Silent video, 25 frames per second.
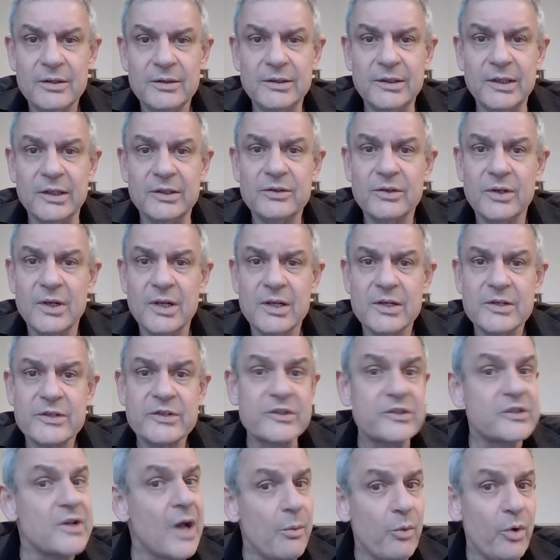that
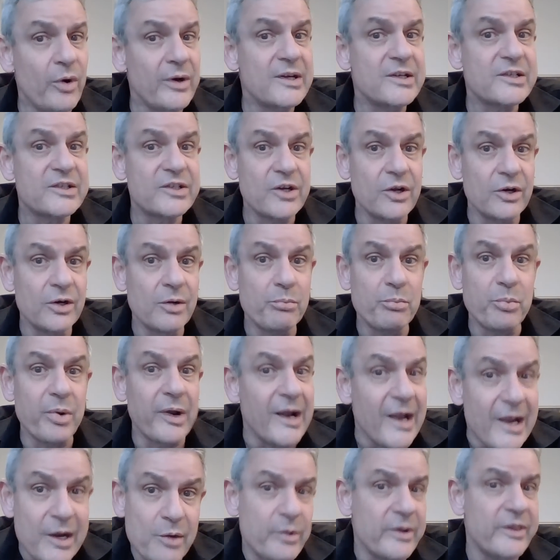someone is going to
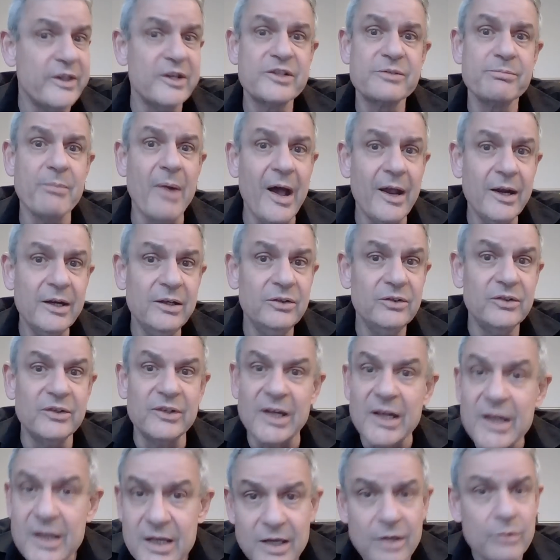play with his mind,
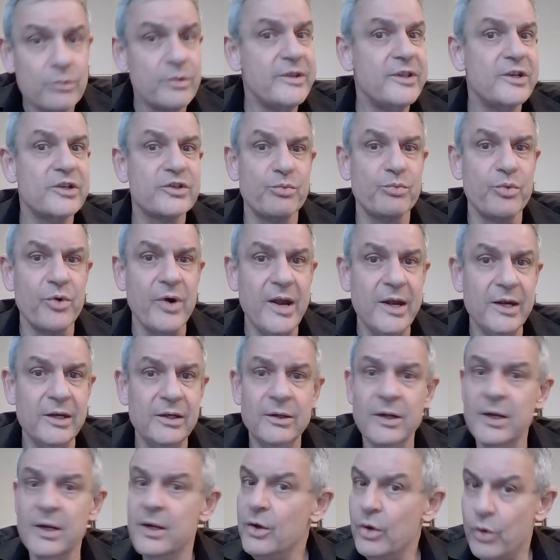tinker with his
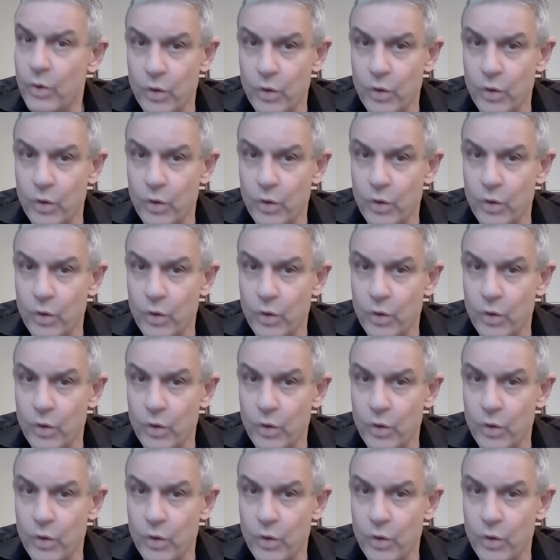brain,